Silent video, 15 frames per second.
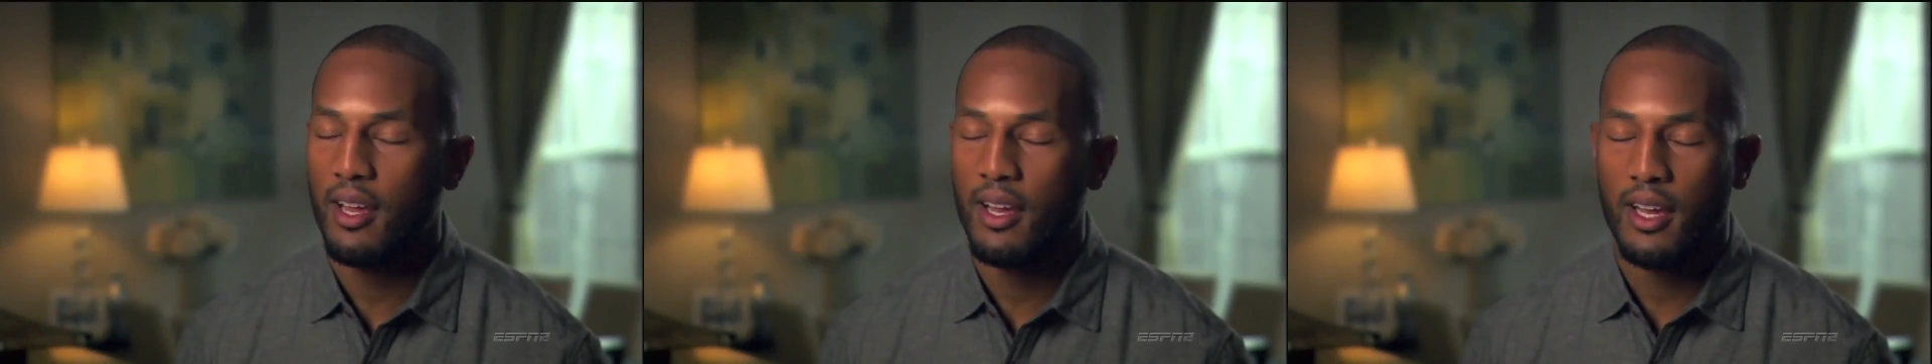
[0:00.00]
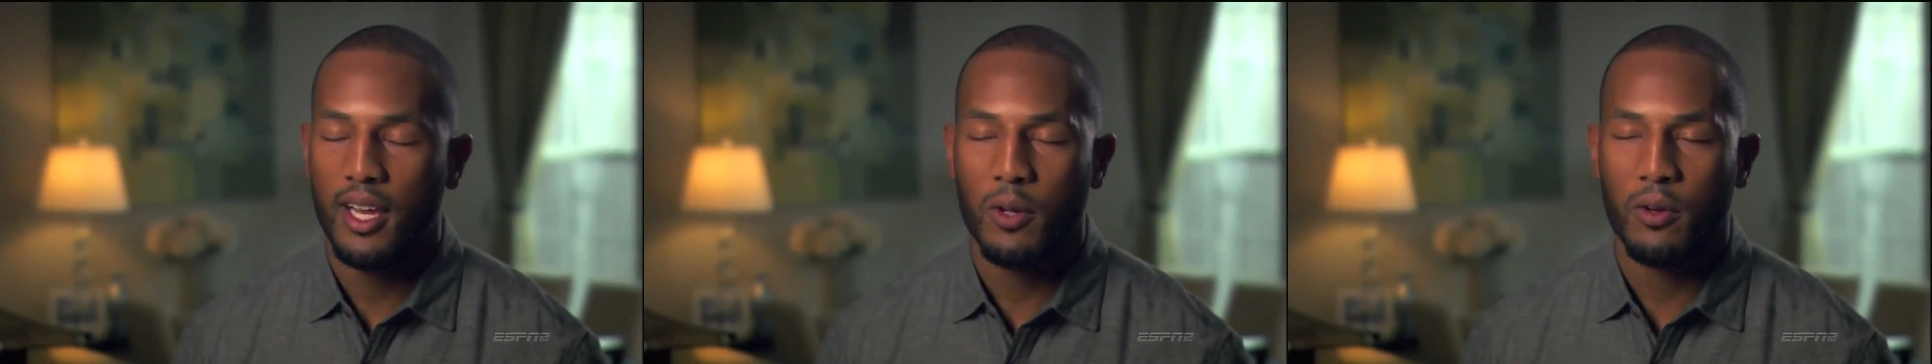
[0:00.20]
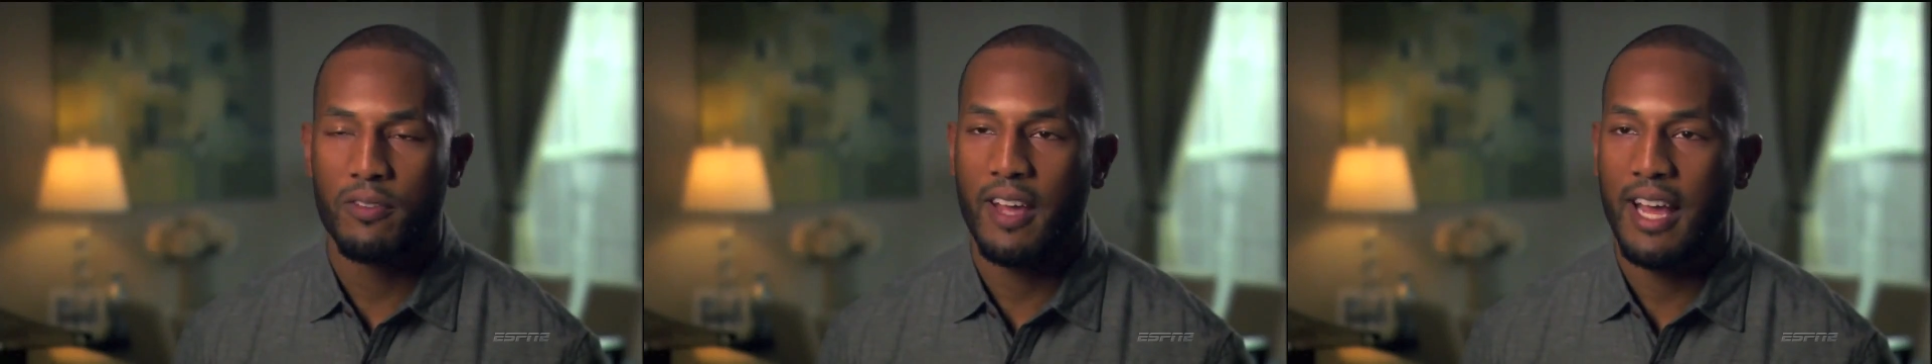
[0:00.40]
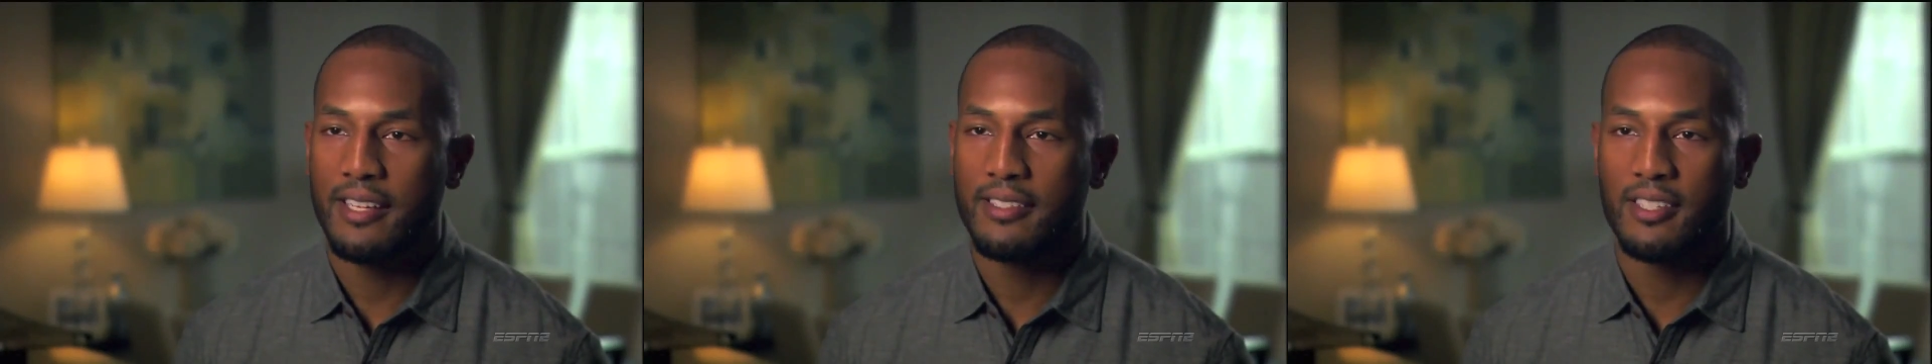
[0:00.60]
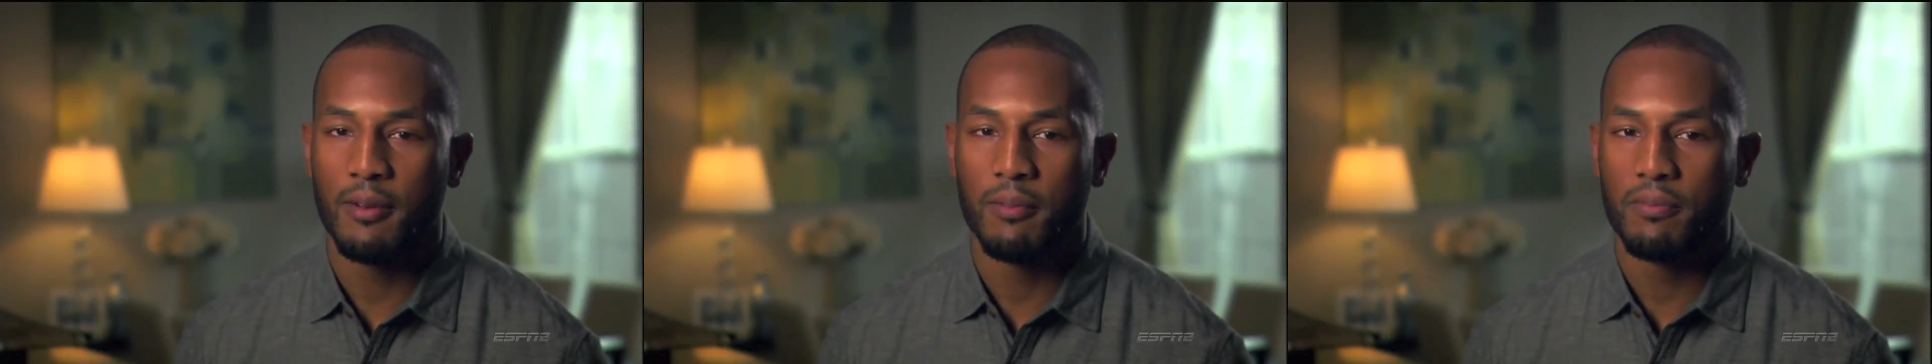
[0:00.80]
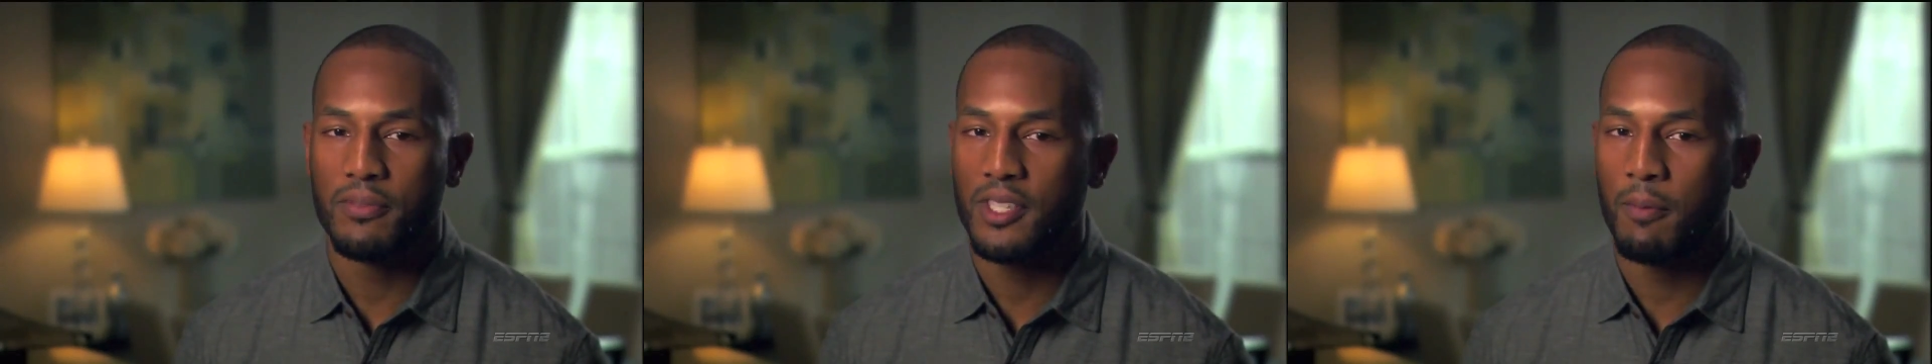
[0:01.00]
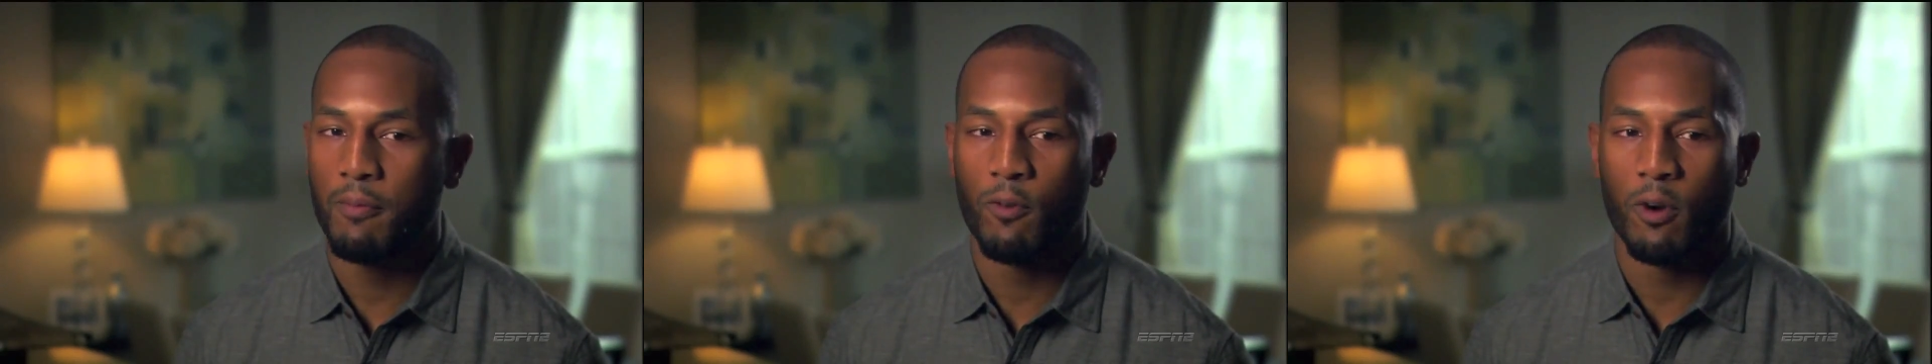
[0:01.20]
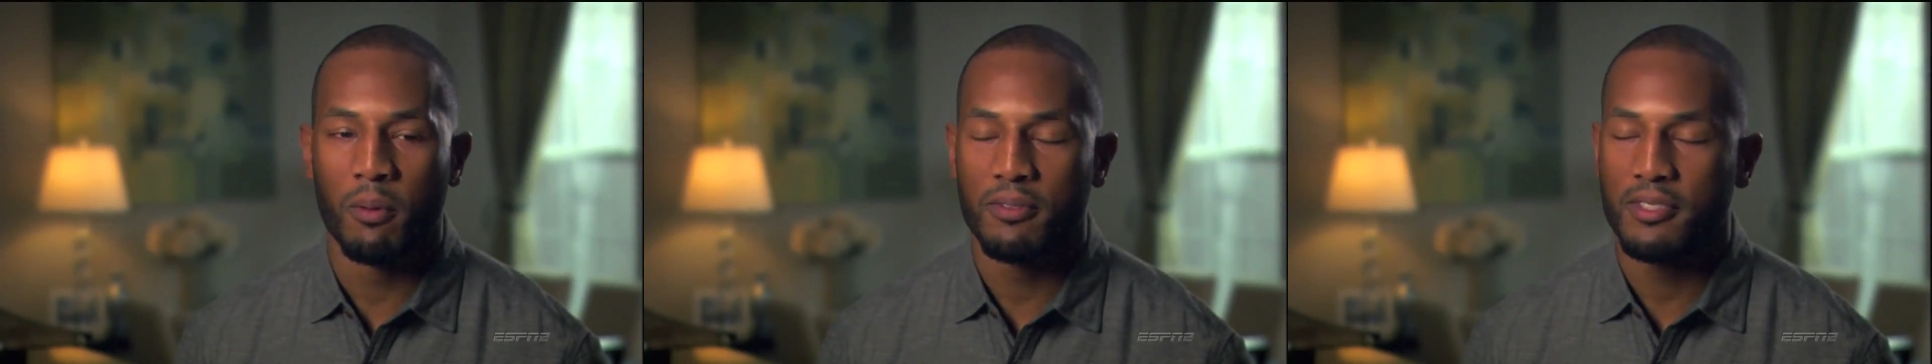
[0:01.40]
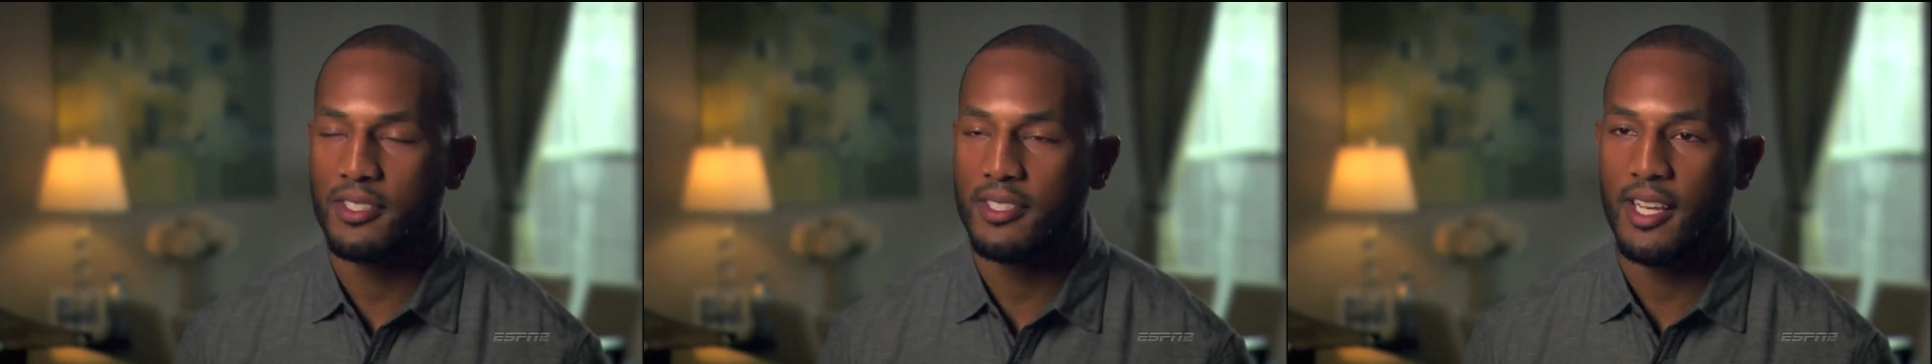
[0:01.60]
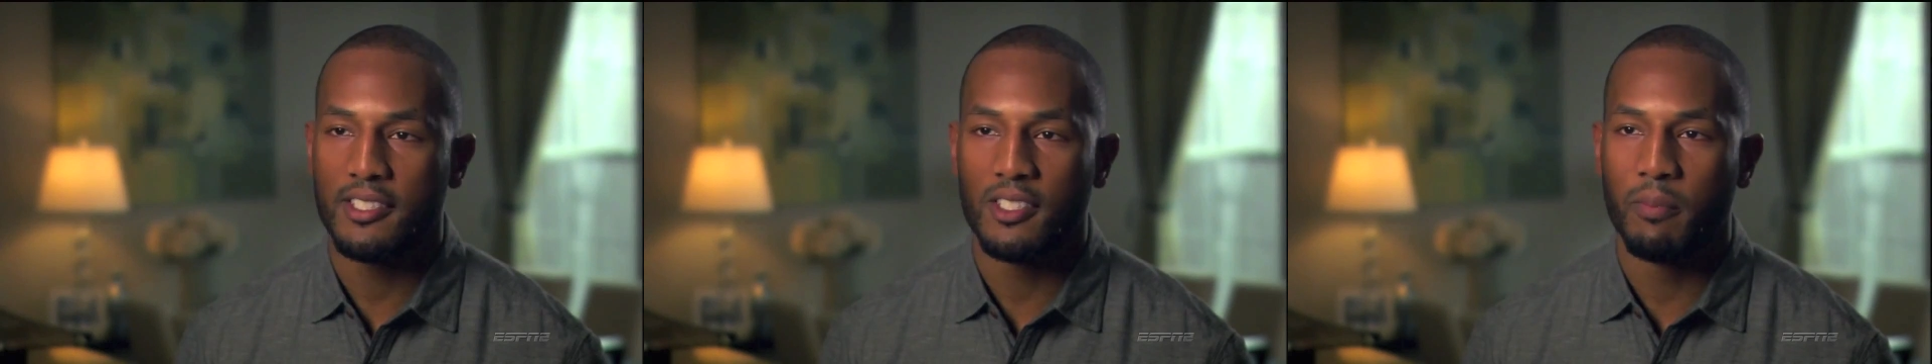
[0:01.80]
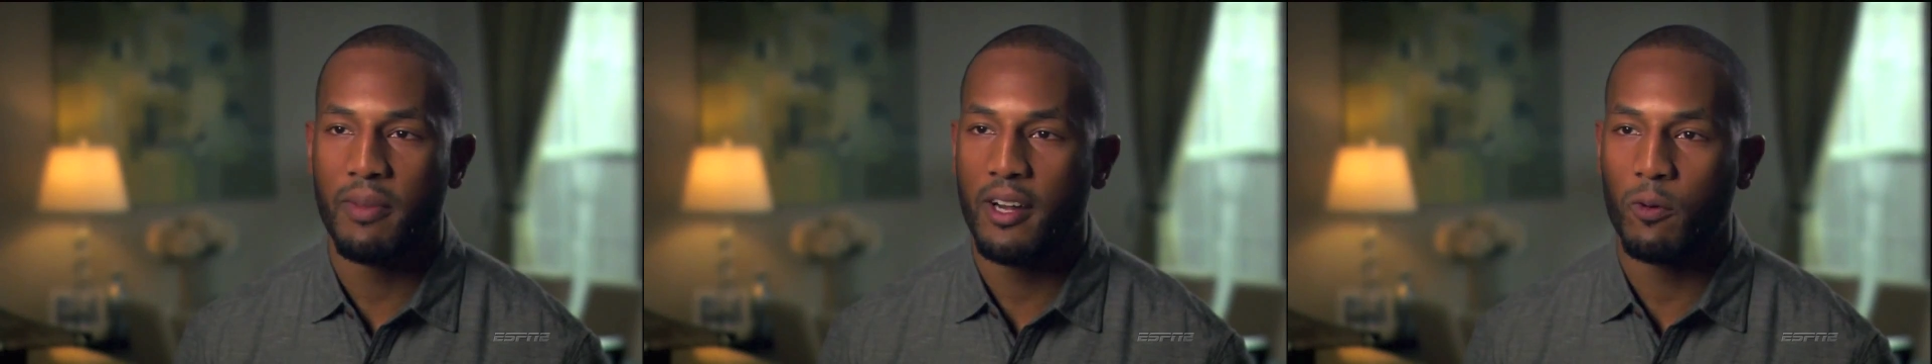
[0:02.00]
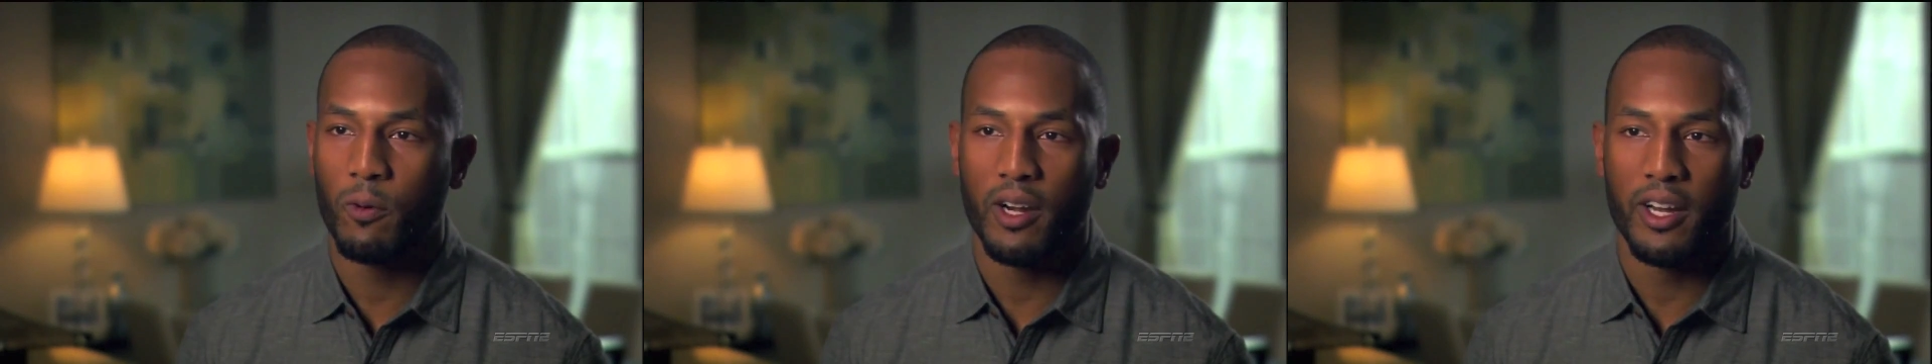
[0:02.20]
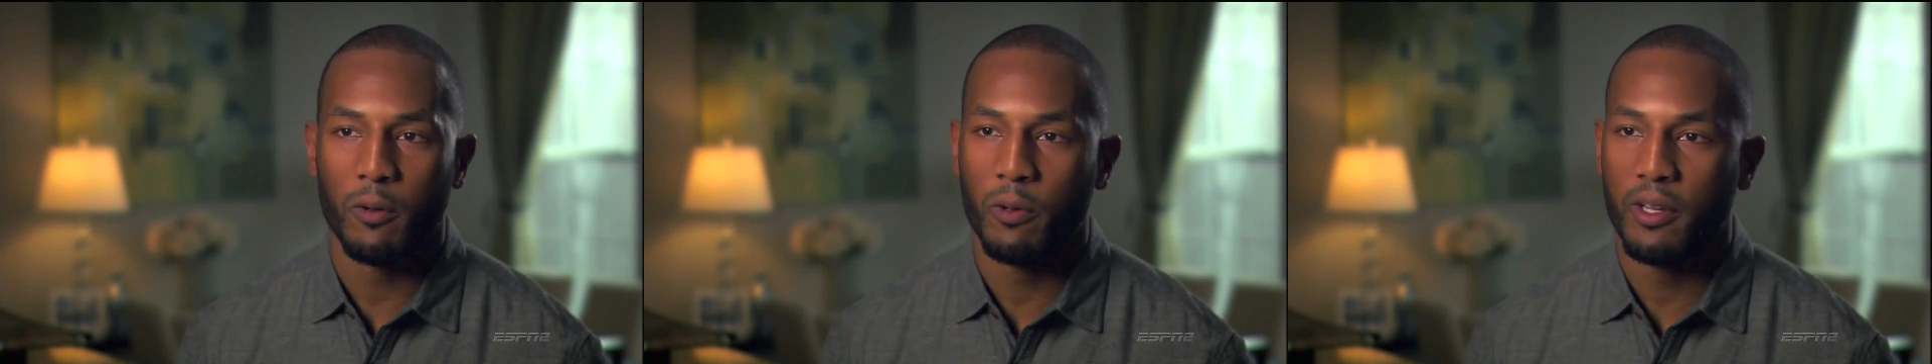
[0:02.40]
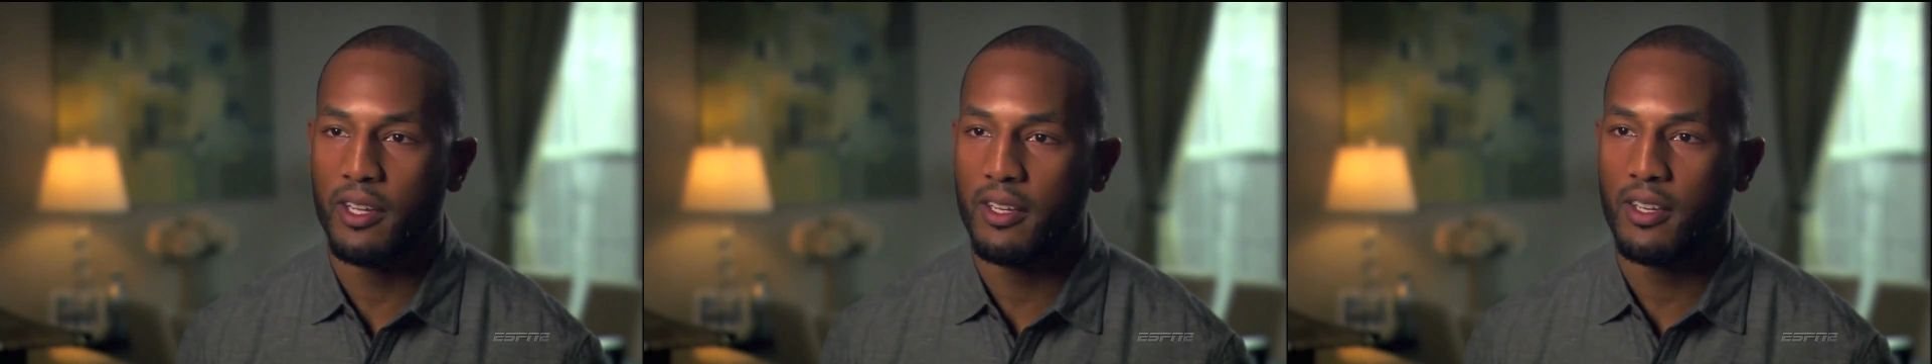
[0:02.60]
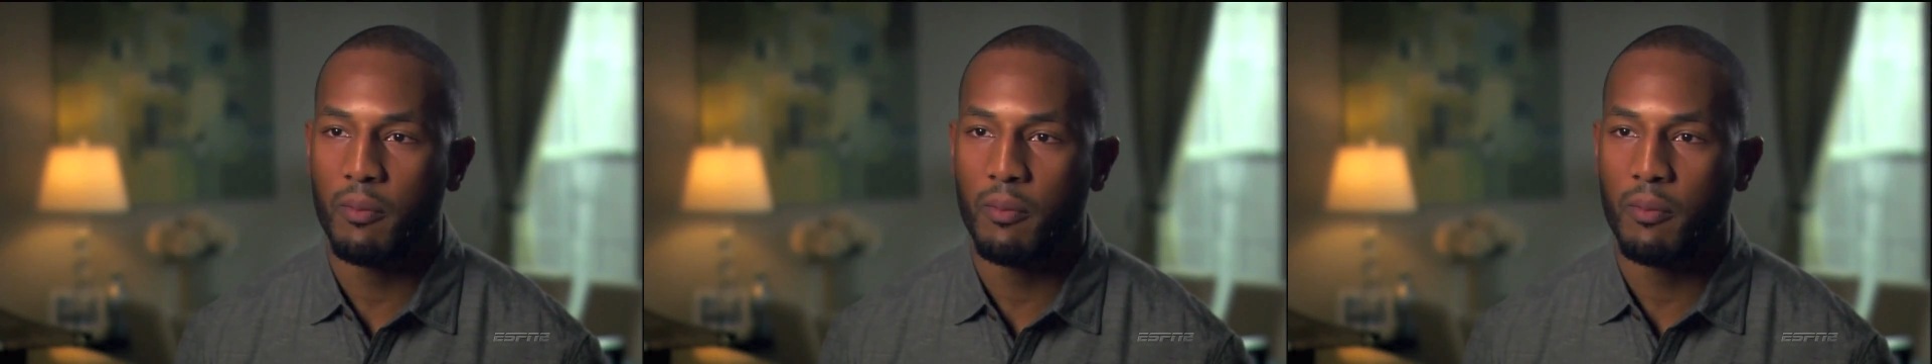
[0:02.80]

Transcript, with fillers: he would have had some, some form of success no matter where he went,